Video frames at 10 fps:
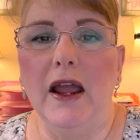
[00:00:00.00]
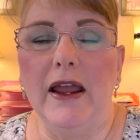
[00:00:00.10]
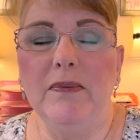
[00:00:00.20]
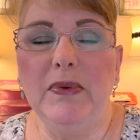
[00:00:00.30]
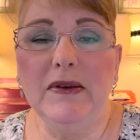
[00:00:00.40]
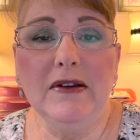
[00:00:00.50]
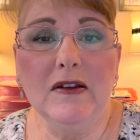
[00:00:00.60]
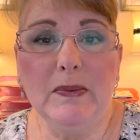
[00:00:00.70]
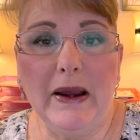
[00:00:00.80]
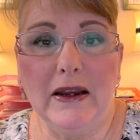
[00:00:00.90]
A
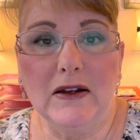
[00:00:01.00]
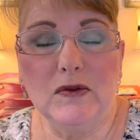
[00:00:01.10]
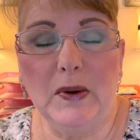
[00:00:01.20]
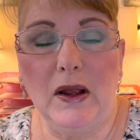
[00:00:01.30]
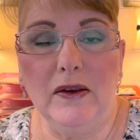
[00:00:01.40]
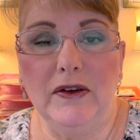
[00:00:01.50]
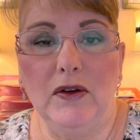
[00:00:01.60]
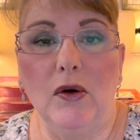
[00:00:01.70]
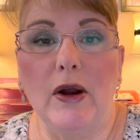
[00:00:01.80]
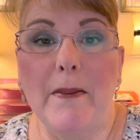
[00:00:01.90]
business package policy
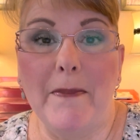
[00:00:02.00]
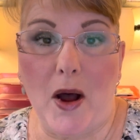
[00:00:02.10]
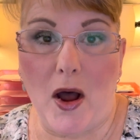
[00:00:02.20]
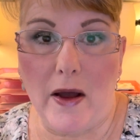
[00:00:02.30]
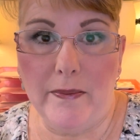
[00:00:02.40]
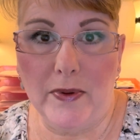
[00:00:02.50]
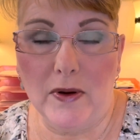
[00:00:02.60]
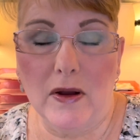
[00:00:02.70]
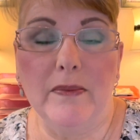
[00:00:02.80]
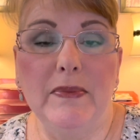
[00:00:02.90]
or a BOP,
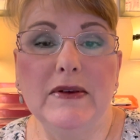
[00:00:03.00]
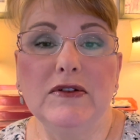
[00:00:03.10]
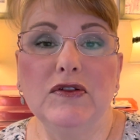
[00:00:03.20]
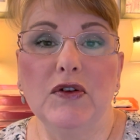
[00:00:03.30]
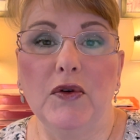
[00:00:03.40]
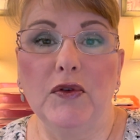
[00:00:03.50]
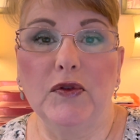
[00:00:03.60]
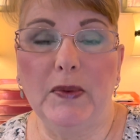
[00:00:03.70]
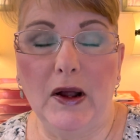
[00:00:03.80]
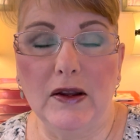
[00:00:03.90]
a business owner's
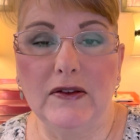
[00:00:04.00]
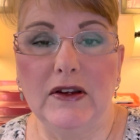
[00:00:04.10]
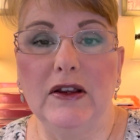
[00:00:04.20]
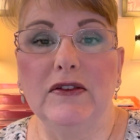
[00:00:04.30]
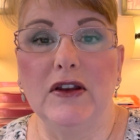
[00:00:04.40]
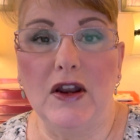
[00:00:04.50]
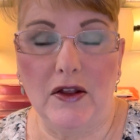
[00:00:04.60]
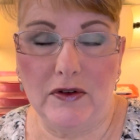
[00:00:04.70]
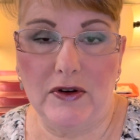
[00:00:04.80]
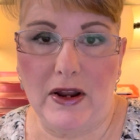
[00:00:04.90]
policy is
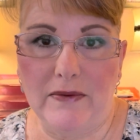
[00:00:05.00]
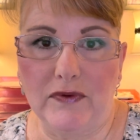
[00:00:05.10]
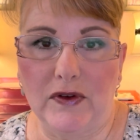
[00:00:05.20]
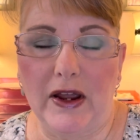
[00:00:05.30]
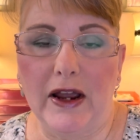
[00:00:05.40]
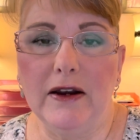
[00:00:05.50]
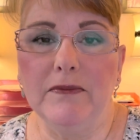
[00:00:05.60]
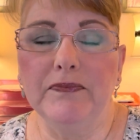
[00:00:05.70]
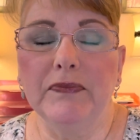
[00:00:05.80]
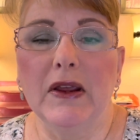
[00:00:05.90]
another name for that.
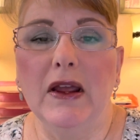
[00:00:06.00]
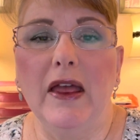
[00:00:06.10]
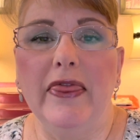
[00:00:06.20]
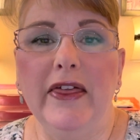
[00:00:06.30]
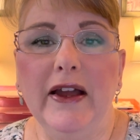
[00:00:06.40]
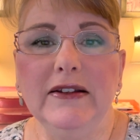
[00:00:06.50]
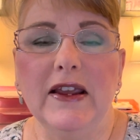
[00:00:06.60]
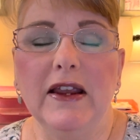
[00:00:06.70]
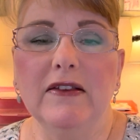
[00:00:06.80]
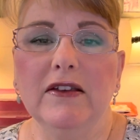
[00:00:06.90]
That
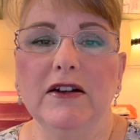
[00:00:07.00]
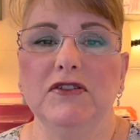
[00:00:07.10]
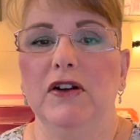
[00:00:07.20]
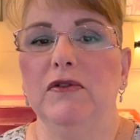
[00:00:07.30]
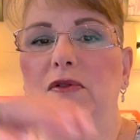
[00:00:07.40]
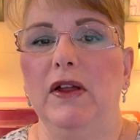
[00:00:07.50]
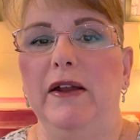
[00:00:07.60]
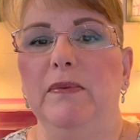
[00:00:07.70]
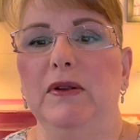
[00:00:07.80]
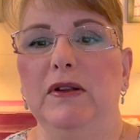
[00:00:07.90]
takes that general
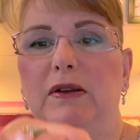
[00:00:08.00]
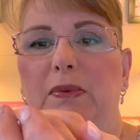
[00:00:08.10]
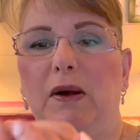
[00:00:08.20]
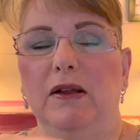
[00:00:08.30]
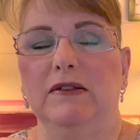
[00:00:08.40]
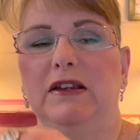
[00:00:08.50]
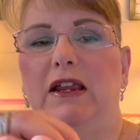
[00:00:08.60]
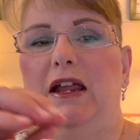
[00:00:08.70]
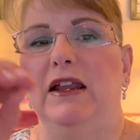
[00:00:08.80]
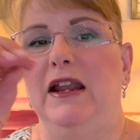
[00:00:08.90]
liability
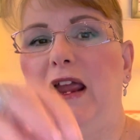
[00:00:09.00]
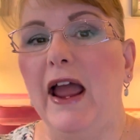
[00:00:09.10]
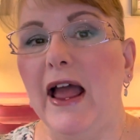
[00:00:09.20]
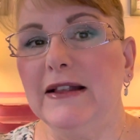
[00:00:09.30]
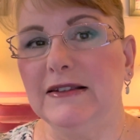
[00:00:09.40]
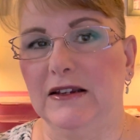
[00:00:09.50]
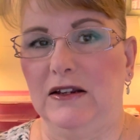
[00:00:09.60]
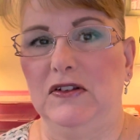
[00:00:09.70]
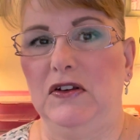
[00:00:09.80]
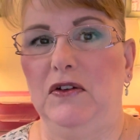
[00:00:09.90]
policy and it adds
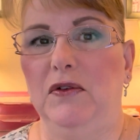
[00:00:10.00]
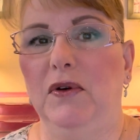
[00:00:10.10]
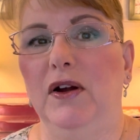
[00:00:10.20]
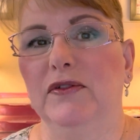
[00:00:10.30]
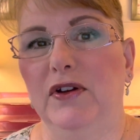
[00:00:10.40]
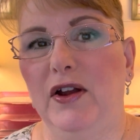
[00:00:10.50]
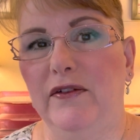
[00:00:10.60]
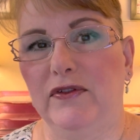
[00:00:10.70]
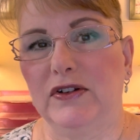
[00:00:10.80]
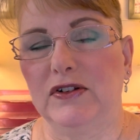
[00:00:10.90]
it to other
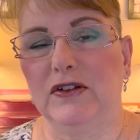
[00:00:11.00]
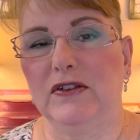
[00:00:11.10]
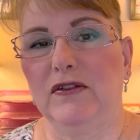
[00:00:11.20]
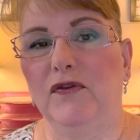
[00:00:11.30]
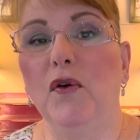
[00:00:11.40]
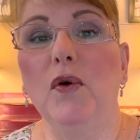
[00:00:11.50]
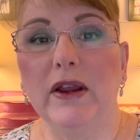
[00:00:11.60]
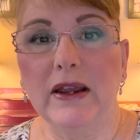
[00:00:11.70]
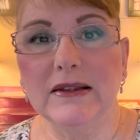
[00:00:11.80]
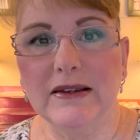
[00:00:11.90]
coverages. For
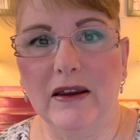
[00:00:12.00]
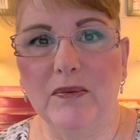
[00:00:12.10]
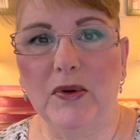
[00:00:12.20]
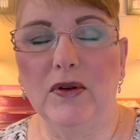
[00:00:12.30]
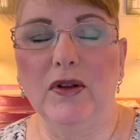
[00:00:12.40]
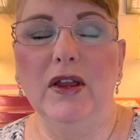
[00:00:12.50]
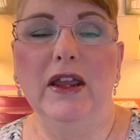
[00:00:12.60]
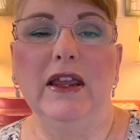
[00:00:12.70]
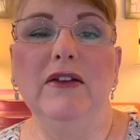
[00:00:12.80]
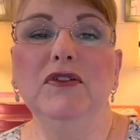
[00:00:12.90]
example,
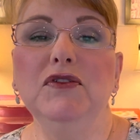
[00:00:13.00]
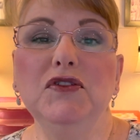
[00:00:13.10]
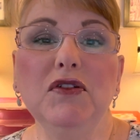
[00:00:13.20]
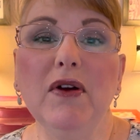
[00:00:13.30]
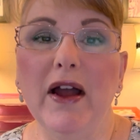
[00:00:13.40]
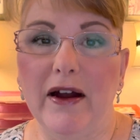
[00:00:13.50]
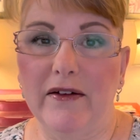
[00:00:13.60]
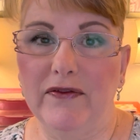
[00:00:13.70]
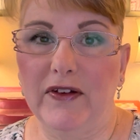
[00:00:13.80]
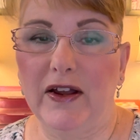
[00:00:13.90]
if you do
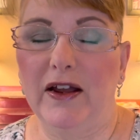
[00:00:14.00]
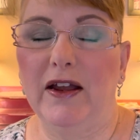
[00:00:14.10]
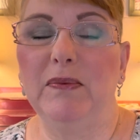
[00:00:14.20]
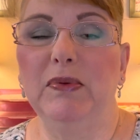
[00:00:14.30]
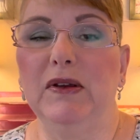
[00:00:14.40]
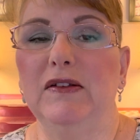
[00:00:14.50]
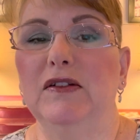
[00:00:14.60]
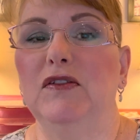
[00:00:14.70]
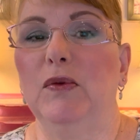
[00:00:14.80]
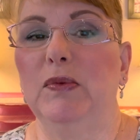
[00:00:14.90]
have a place
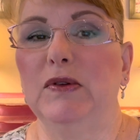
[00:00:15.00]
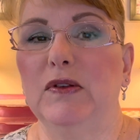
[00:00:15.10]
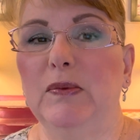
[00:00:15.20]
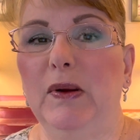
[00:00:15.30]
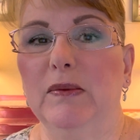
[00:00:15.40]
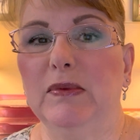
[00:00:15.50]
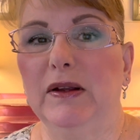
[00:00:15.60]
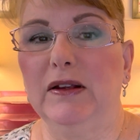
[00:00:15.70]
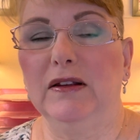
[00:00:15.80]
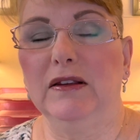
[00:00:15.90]
that's open to the public,